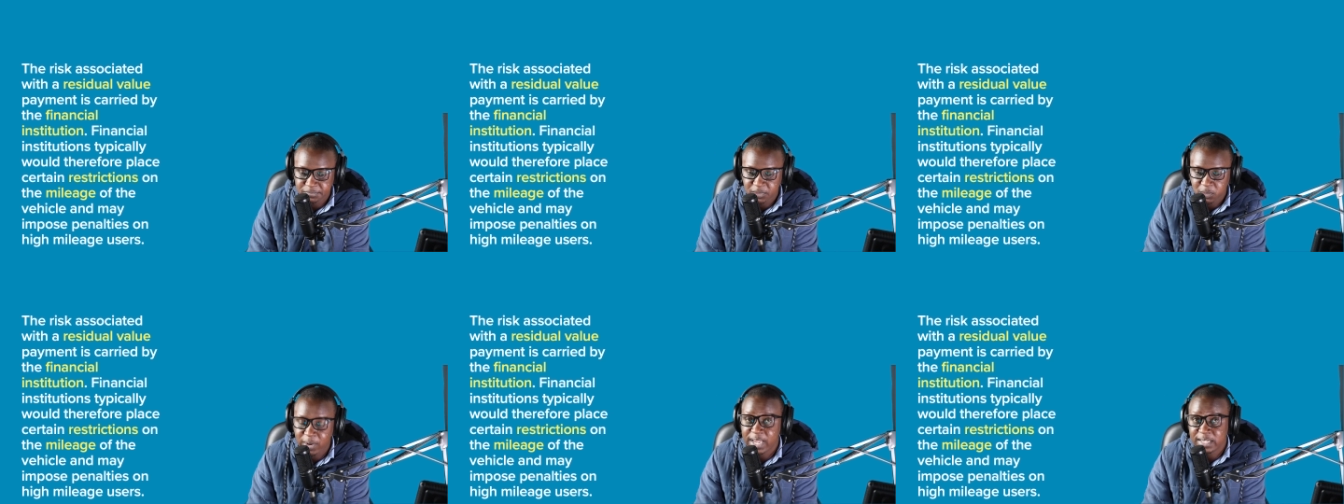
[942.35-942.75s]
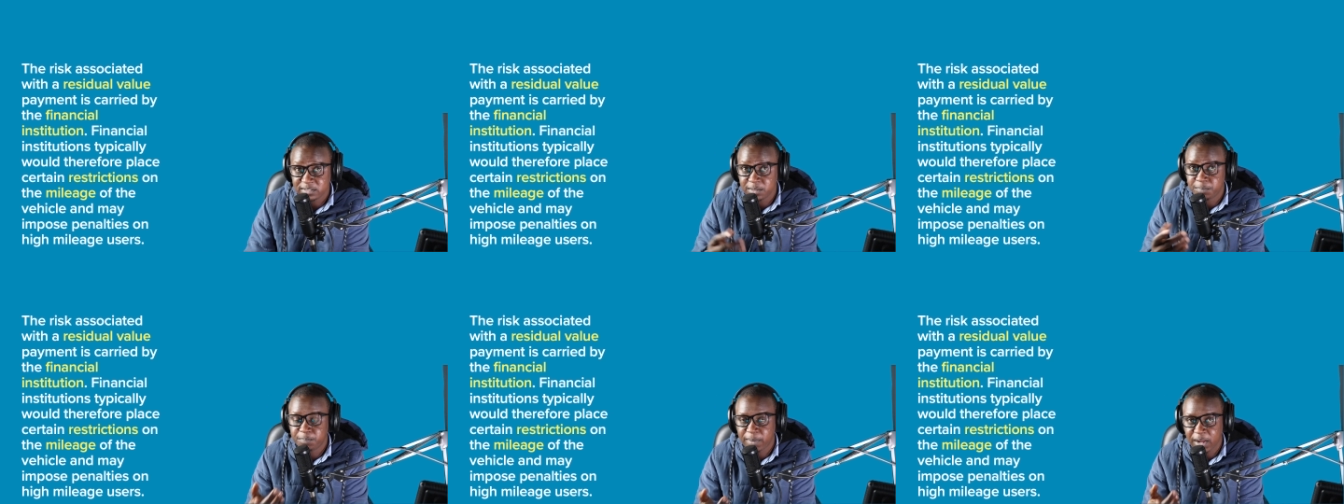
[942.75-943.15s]
Whereas the
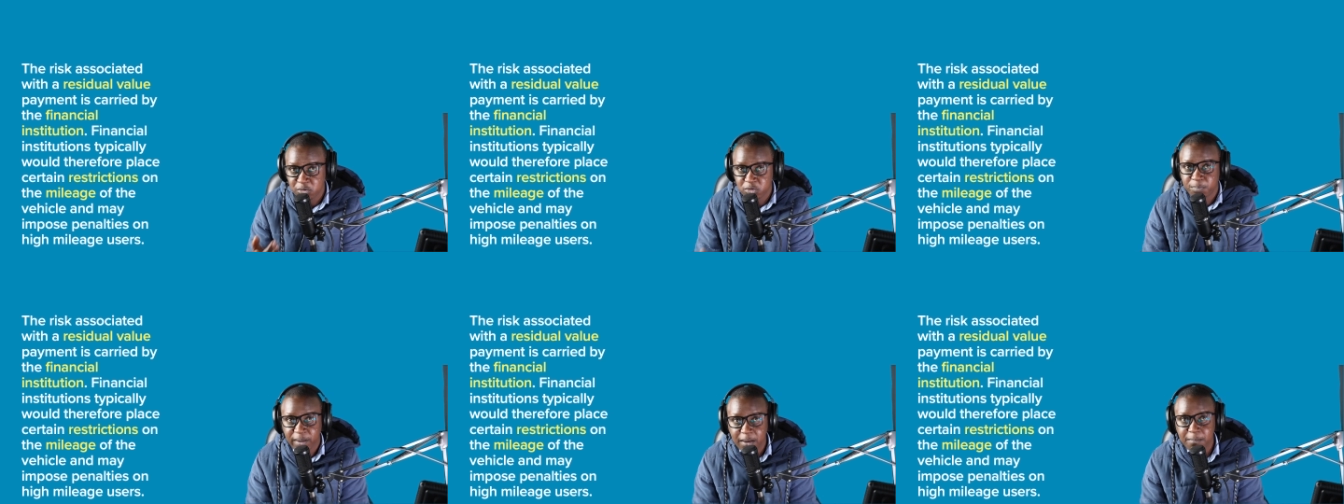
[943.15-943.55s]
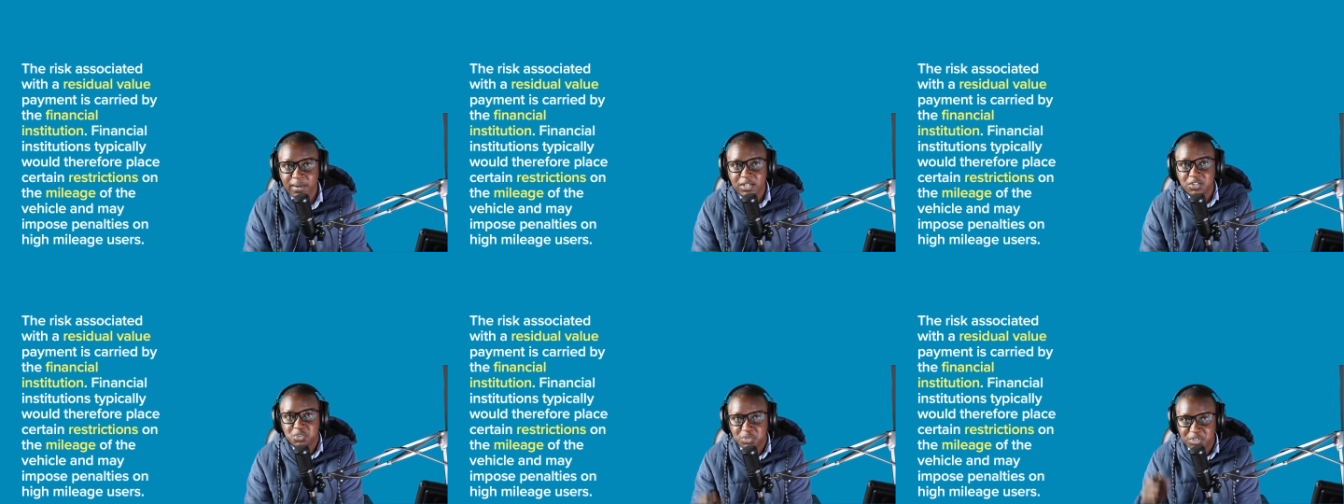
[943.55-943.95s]
balloon
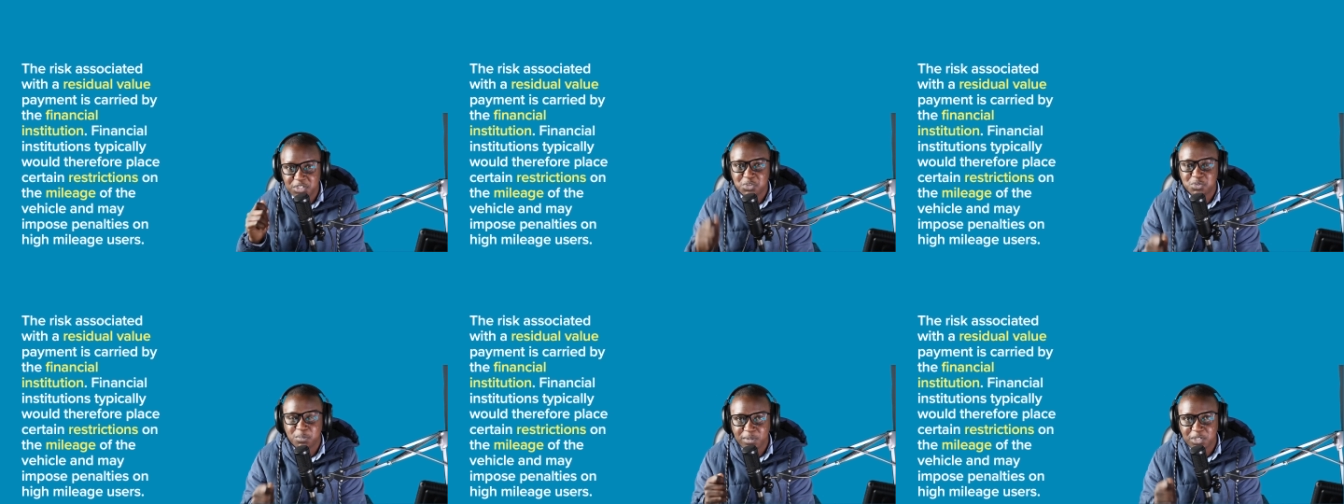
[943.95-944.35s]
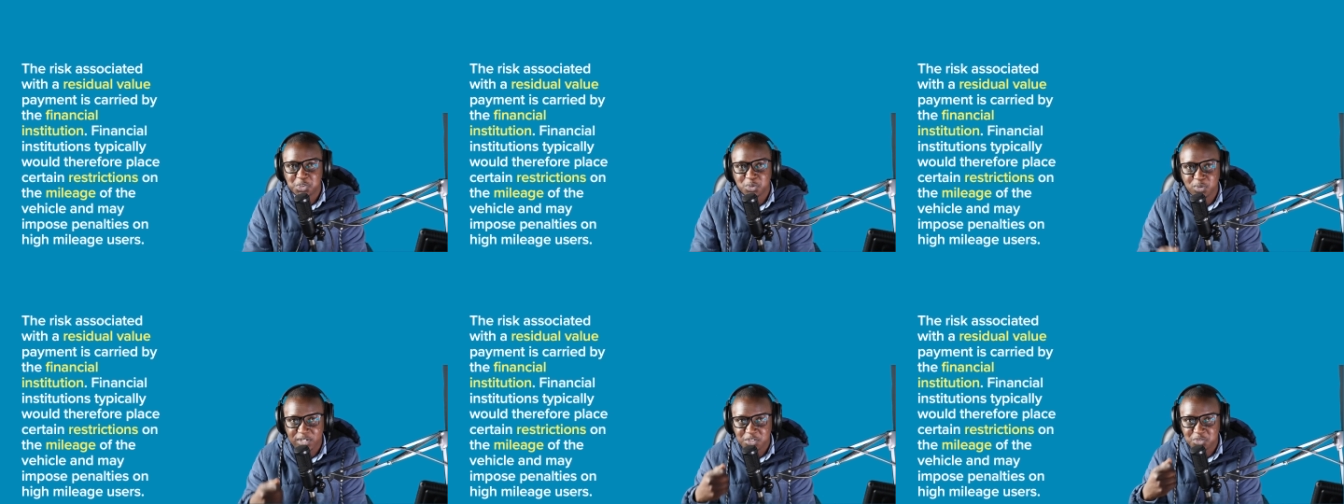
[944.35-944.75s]
payment, you need to make
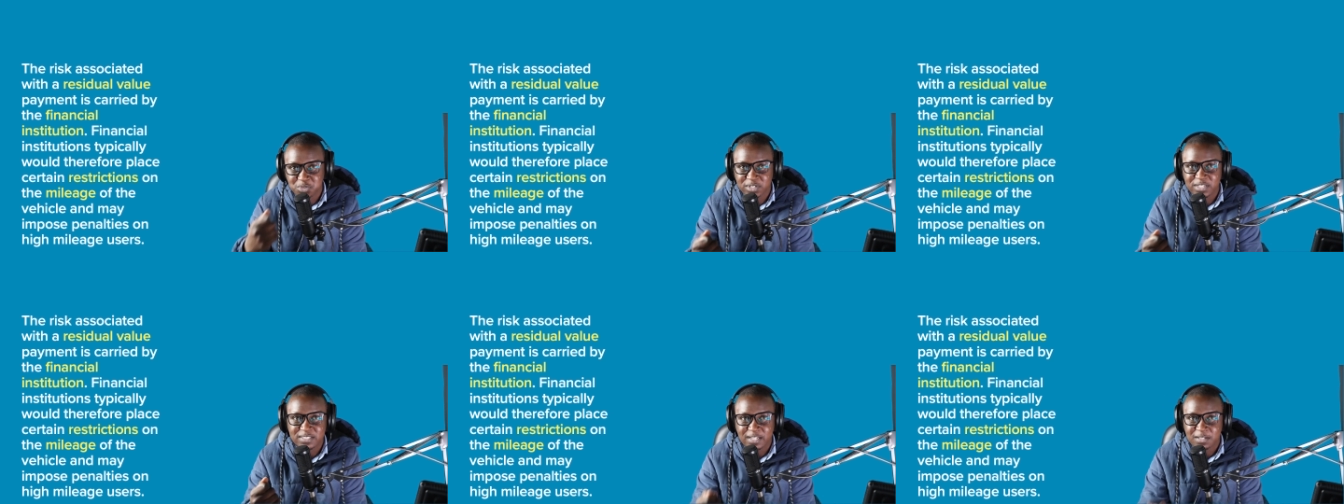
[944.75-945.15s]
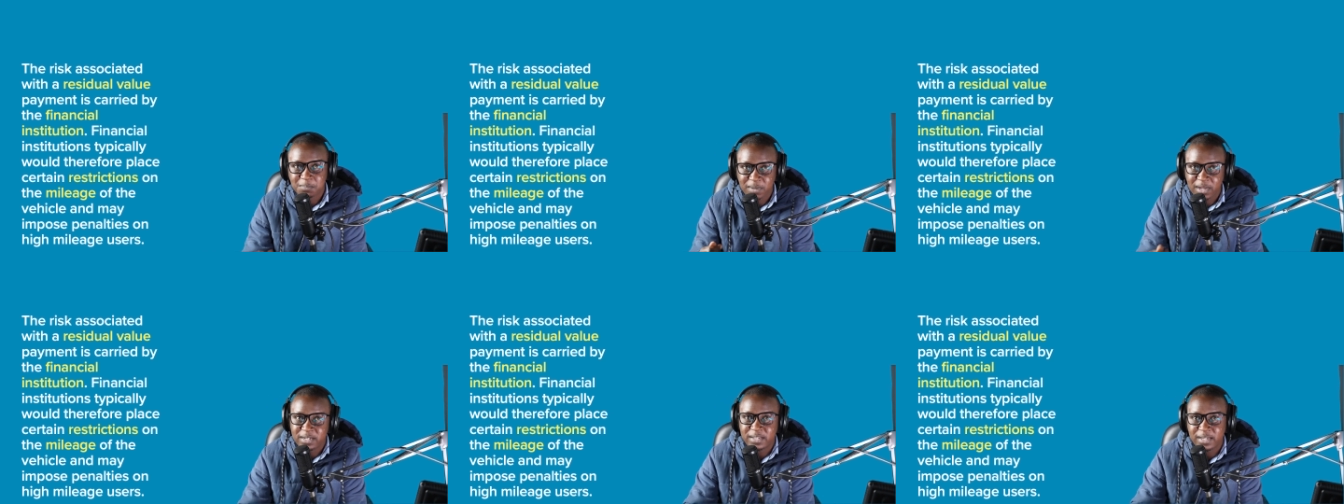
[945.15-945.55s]
sure that you raise that
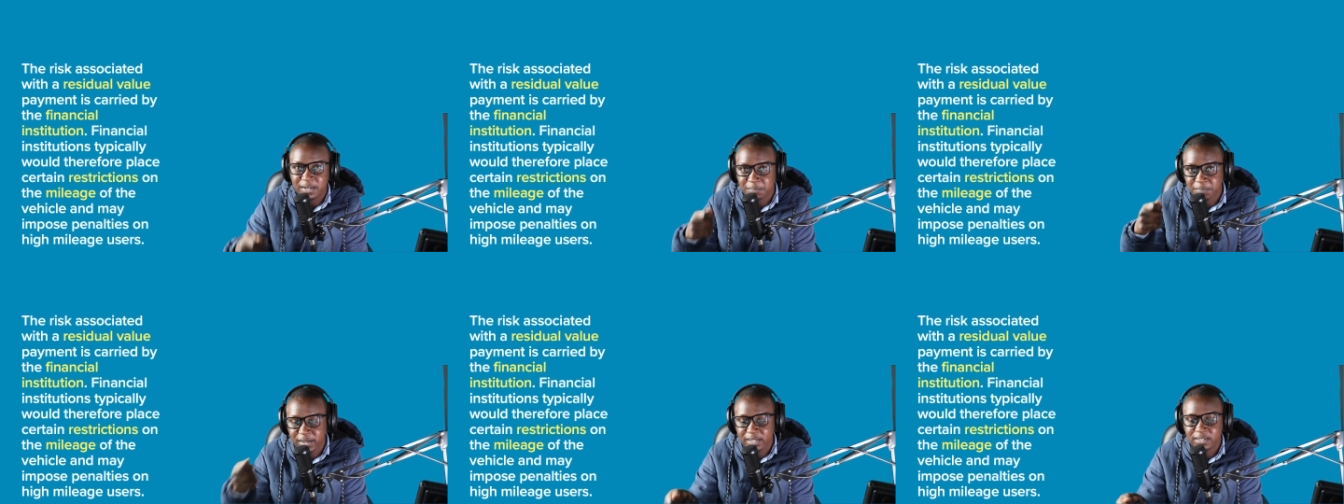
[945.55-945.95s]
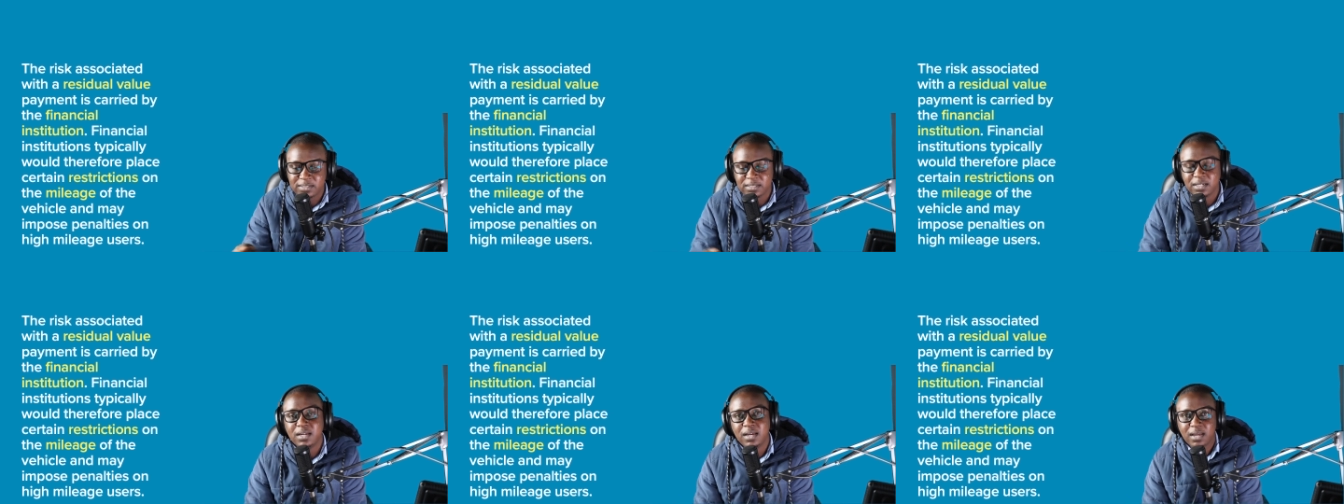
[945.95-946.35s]
money and pay it
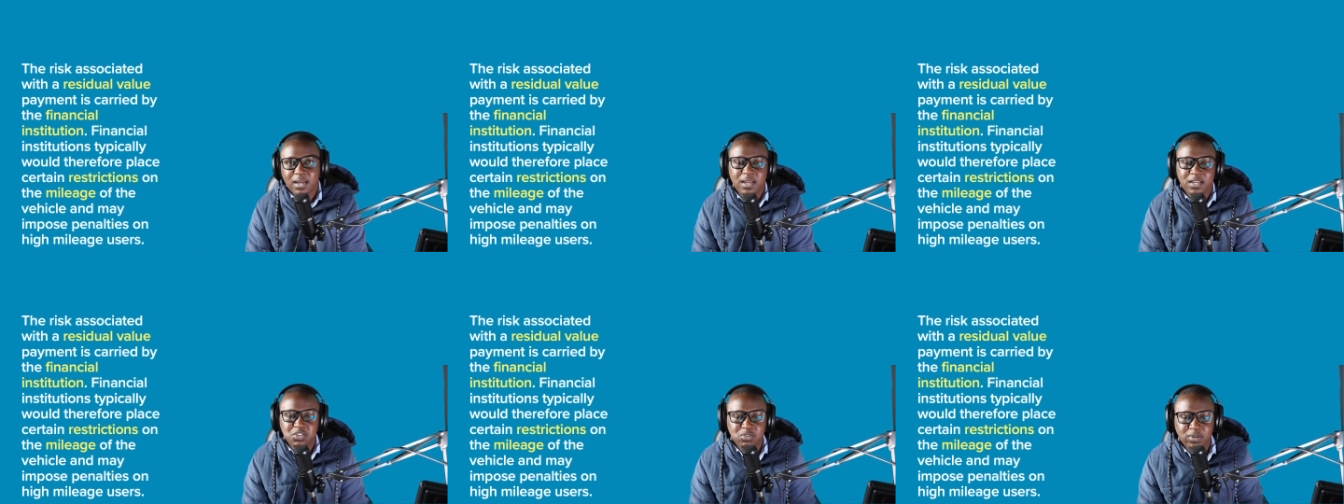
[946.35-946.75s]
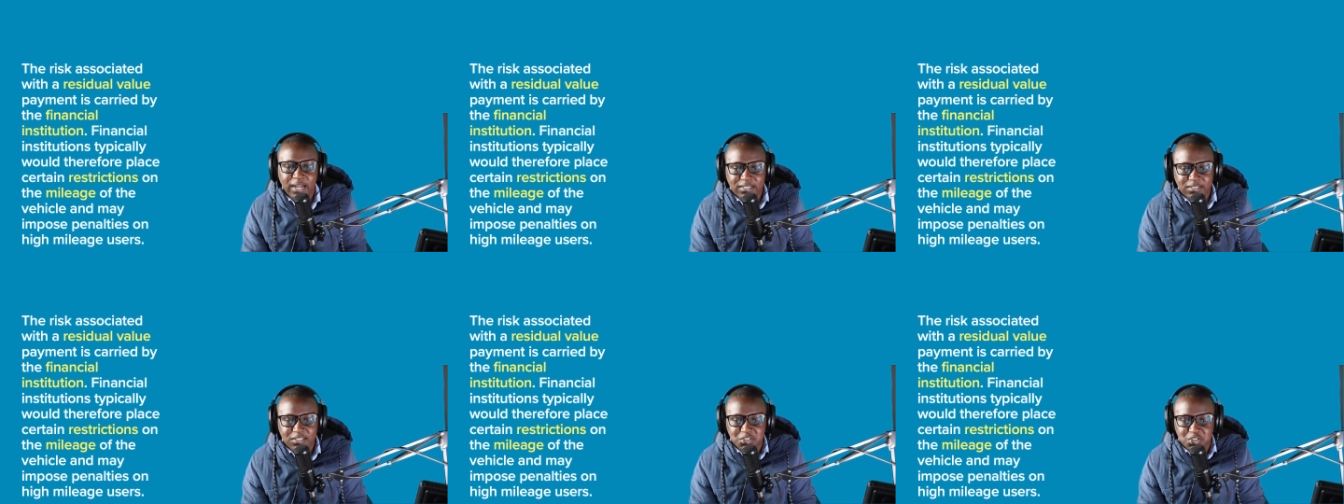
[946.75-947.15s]
as your
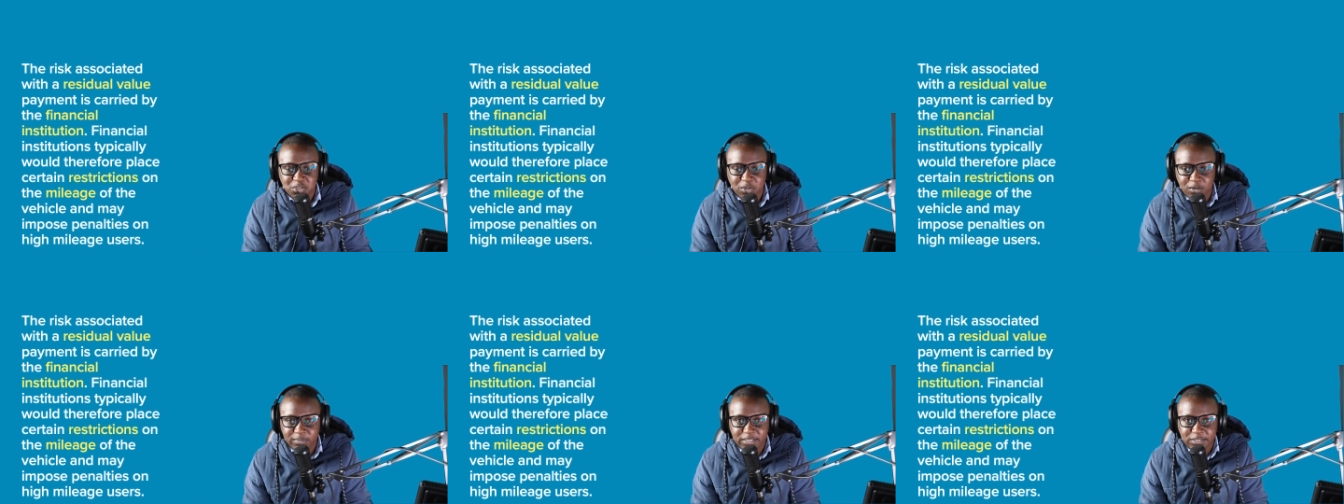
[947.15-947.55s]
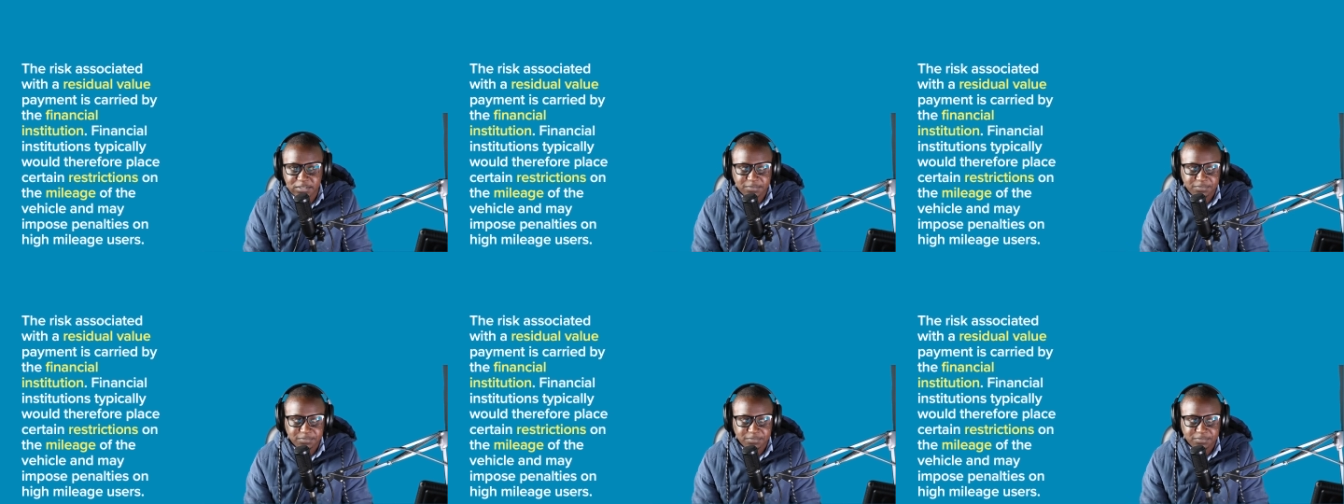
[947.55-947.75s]
last installment.